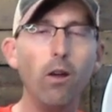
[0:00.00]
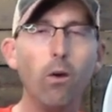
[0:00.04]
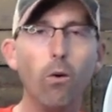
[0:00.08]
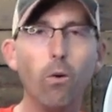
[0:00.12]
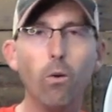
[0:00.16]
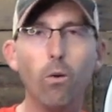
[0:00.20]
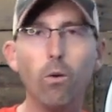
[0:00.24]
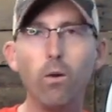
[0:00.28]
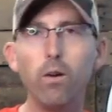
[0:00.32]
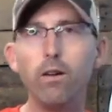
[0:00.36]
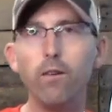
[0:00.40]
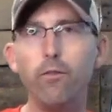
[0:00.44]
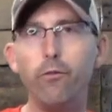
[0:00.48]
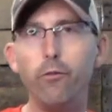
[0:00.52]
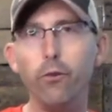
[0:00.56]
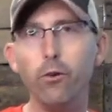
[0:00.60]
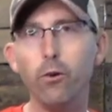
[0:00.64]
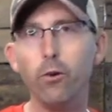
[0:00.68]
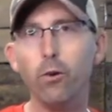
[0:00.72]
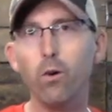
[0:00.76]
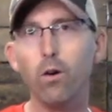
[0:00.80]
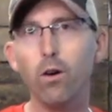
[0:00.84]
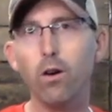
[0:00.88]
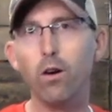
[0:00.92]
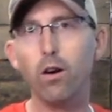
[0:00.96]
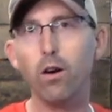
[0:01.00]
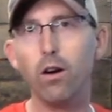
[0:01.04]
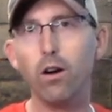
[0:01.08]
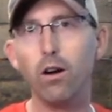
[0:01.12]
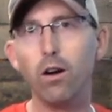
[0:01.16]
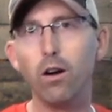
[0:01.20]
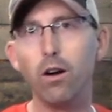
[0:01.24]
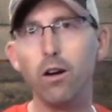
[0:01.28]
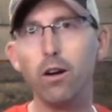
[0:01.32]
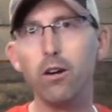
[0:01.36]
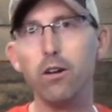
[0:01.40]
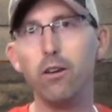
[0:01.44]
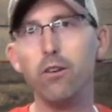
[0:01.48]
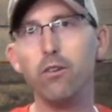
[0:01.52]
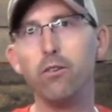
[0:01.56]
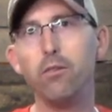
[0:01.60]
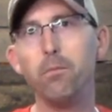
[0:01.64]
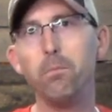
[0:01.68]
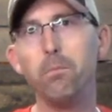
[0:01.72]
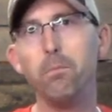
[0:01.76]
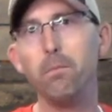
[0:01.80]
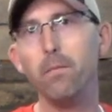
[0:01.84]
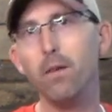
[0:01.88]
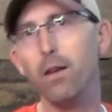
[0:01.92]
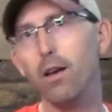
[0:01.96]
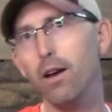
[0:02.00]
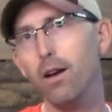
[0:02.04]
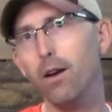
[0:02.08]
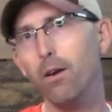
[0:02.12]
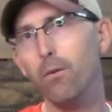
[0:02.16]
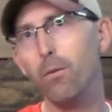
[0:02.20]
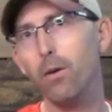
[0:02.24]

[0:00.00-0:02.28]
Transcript: Or if you are uh,